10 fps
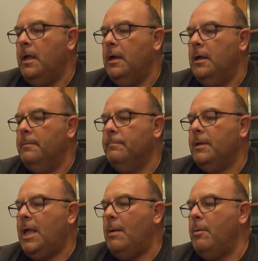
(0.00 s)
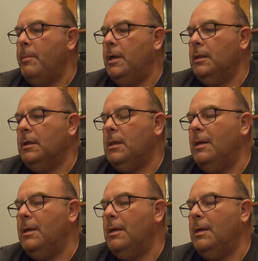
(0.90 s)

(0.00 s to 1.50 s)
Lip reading: Chamomile and